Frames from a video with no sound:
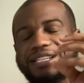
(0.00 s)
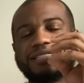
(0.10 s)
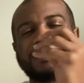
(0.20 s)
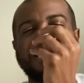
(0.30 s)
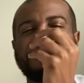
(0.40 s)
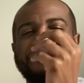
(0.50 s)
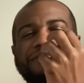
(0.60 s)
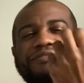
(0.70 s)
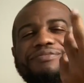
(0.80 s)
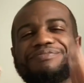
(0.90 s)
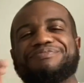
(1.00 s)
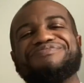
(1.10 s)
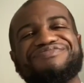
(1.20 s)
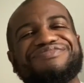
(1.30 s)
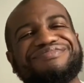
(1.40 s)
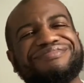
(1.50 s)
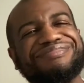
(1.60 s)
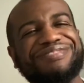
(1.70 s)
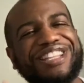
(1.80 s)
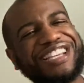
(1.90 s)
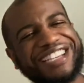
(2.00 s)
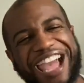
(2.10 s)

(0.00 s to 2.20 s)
type of look.